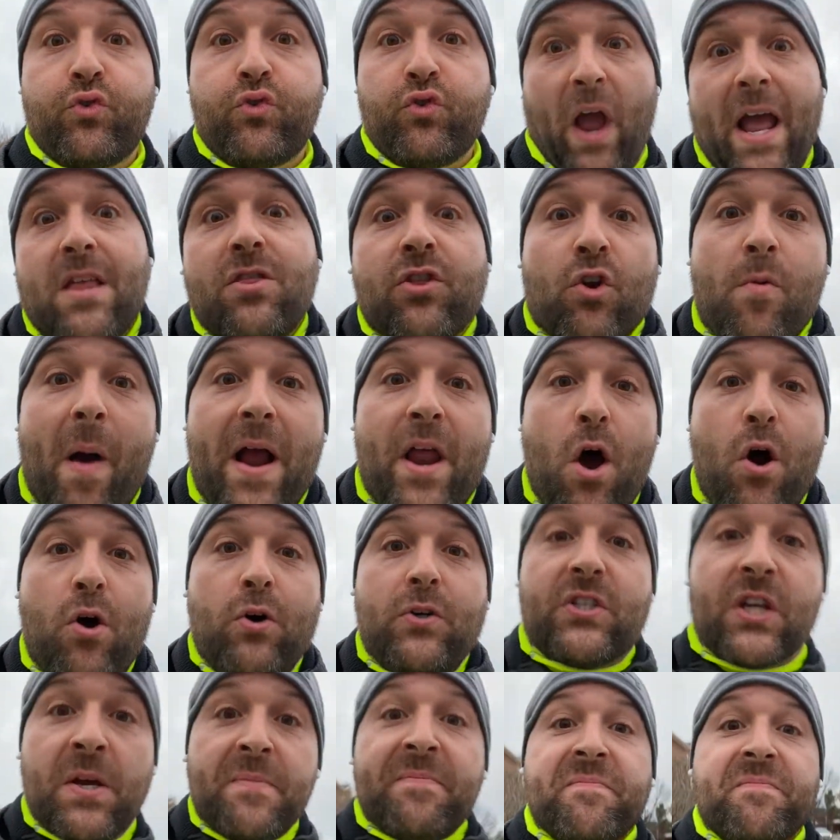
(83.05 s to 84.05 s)
In through my
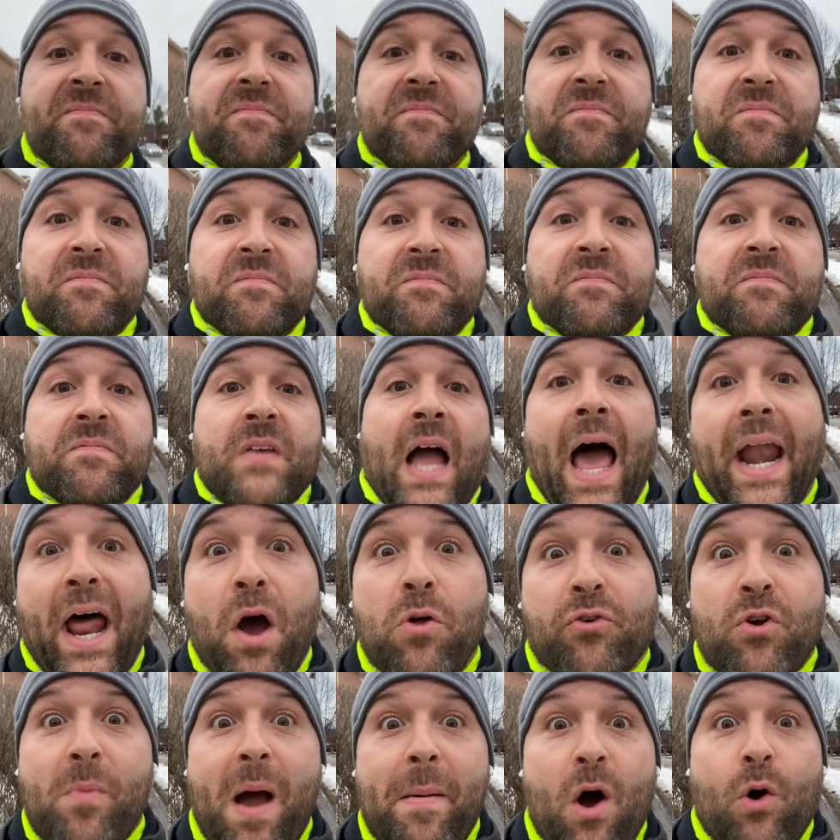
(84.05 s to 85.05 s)
nose and out
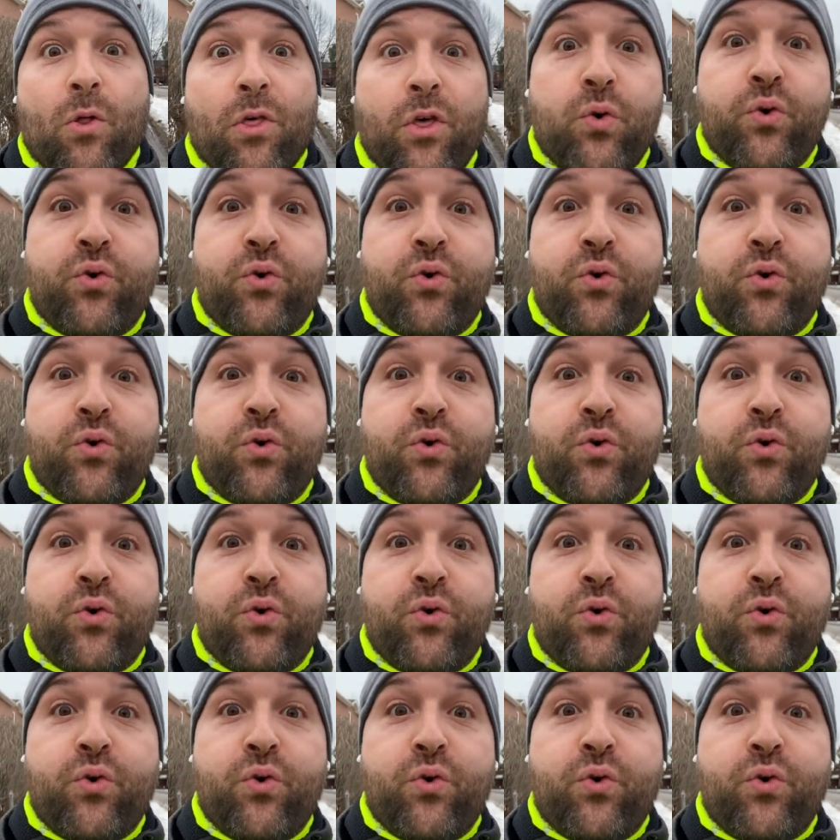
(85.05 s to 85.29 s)
through my mouth.